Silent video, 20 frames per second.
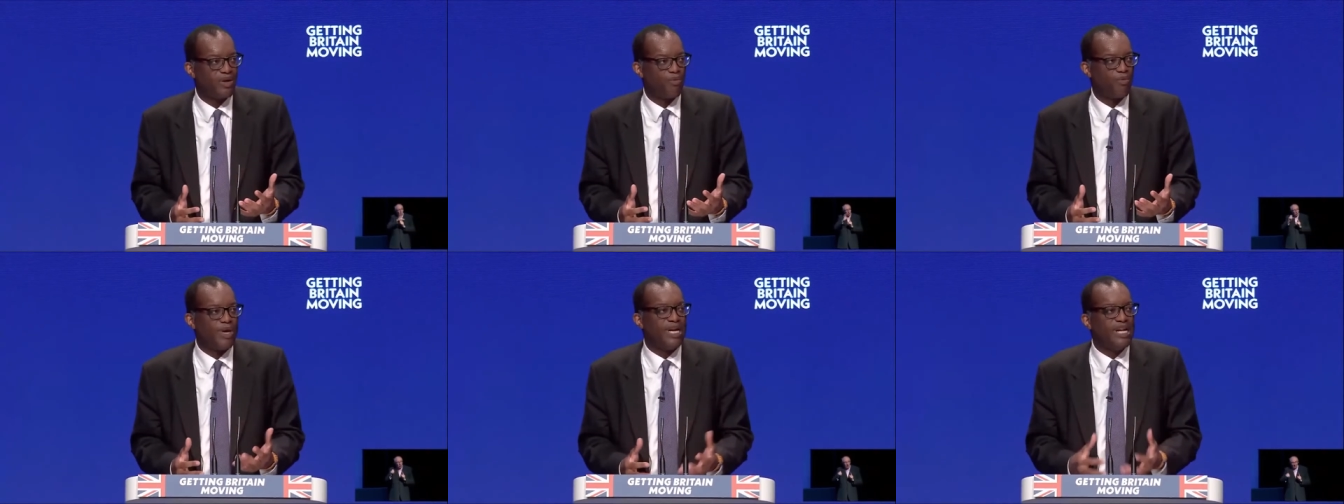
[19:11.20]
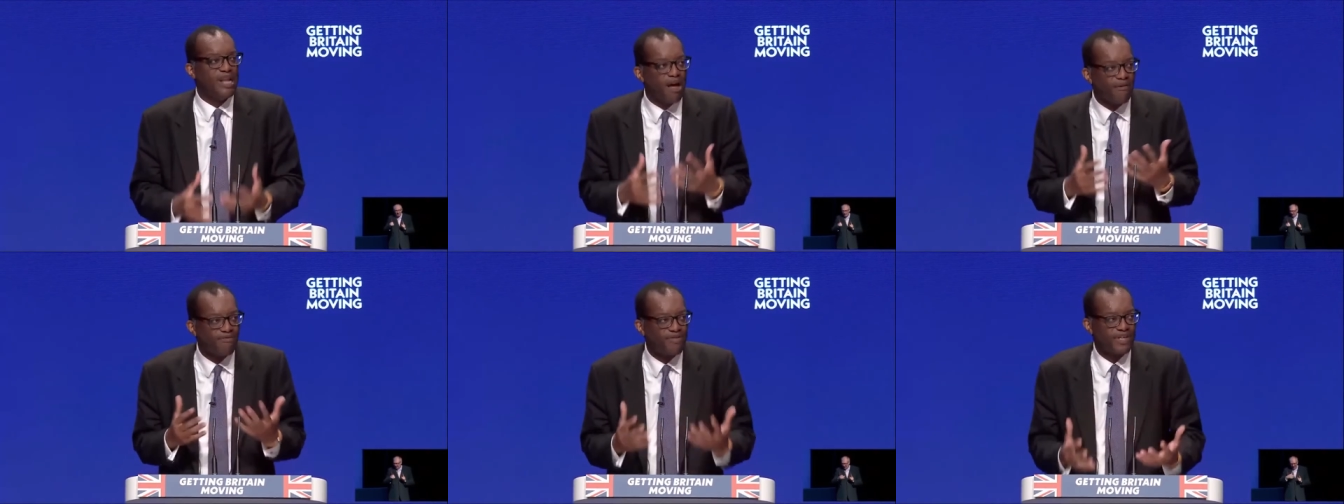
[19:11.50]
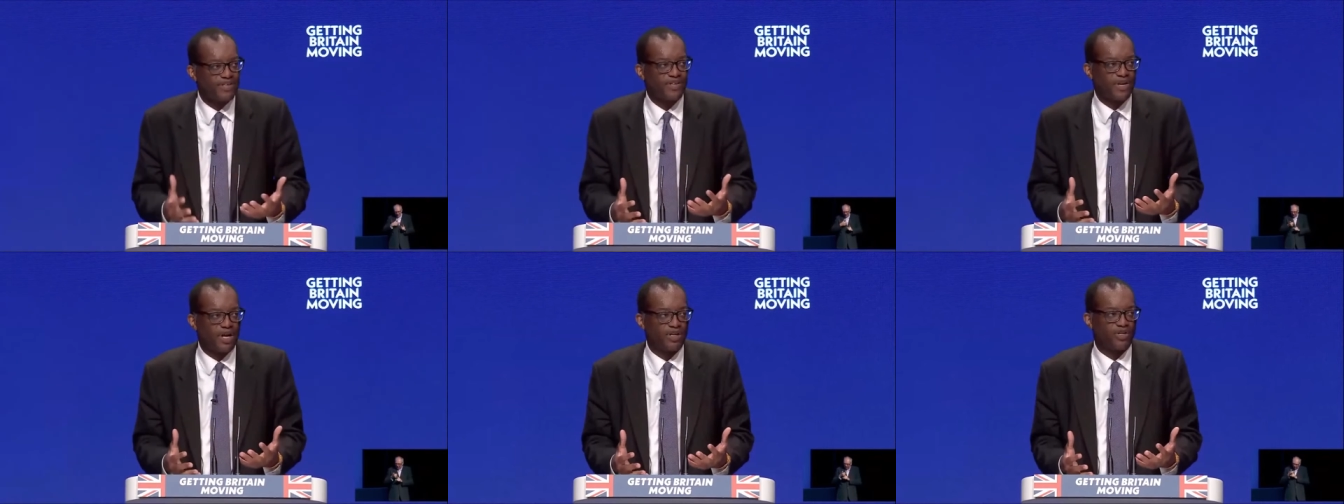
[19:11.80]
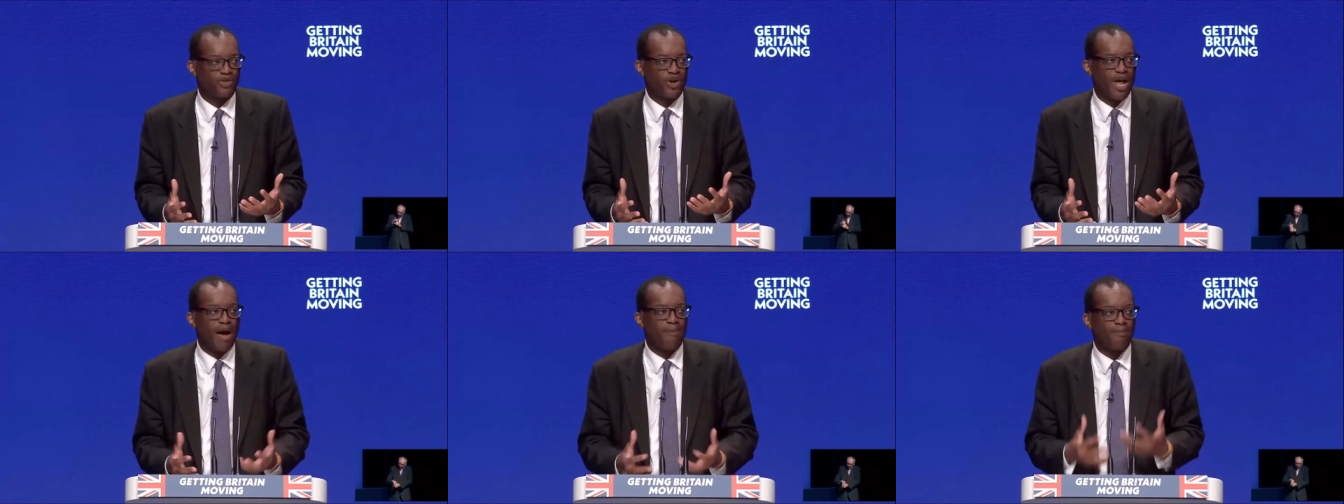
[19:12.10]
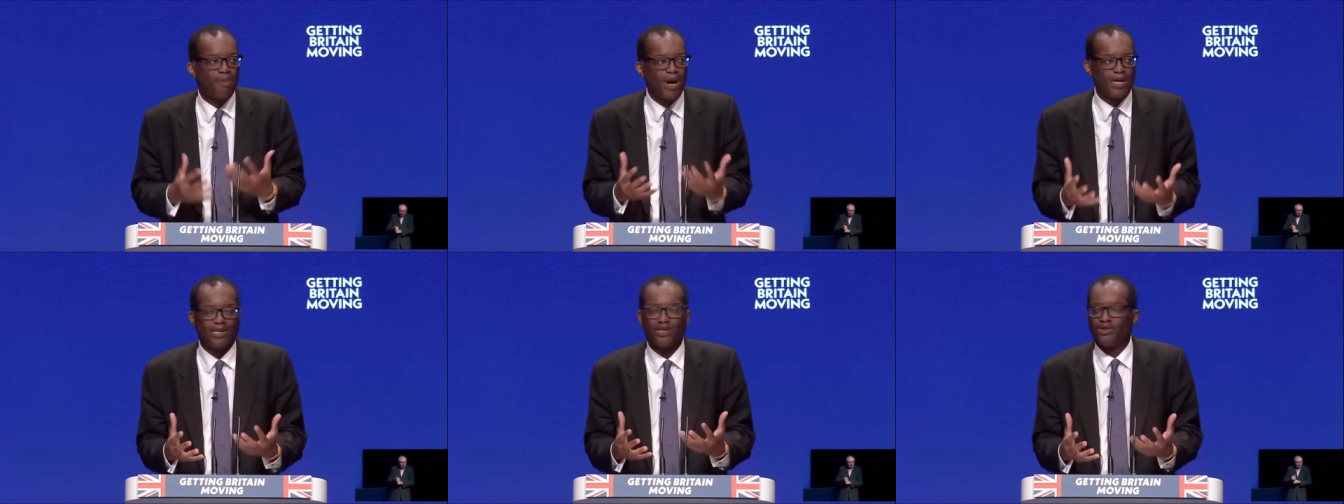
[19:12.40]
We love this country. Our
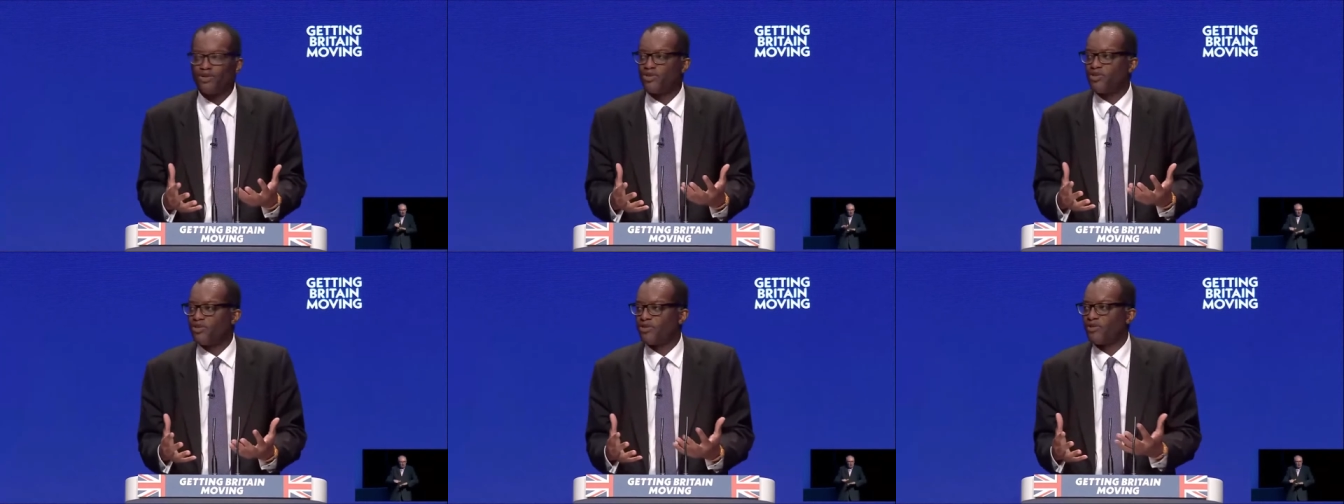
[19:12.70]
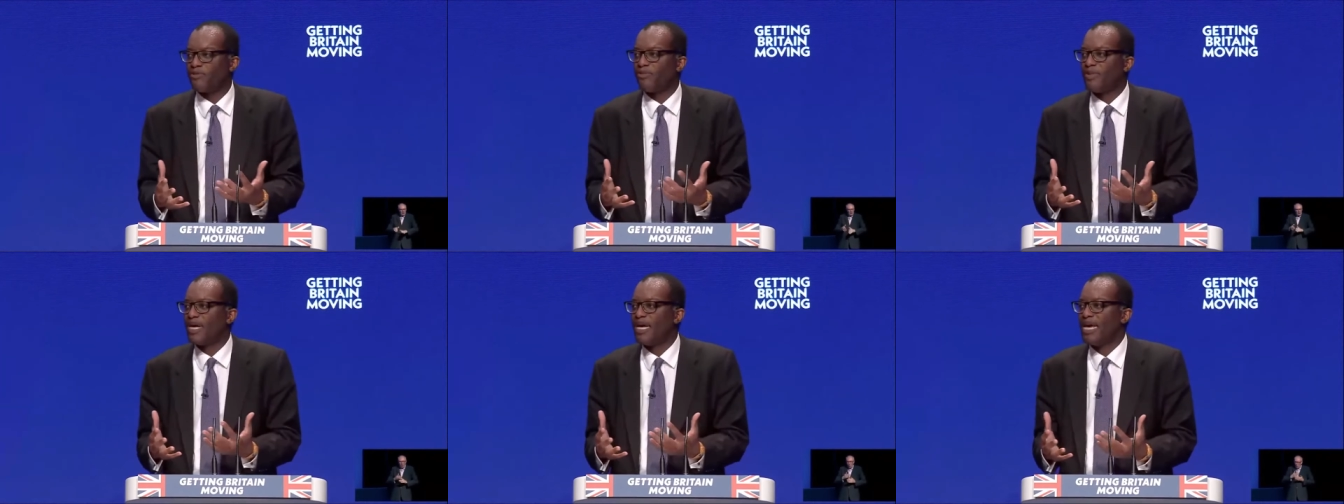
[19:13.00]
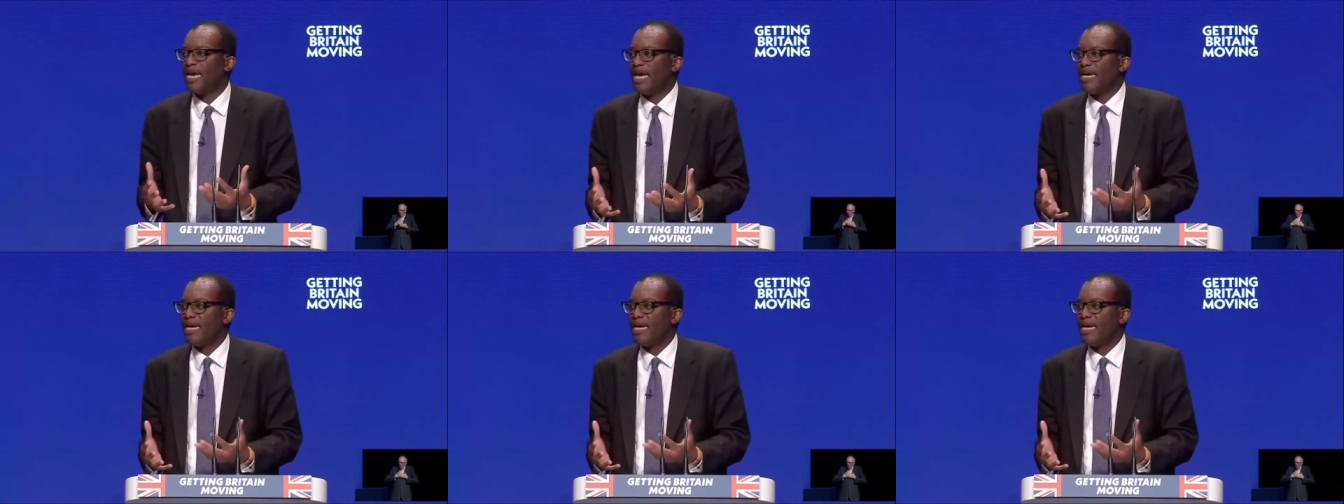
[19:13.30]
patriotism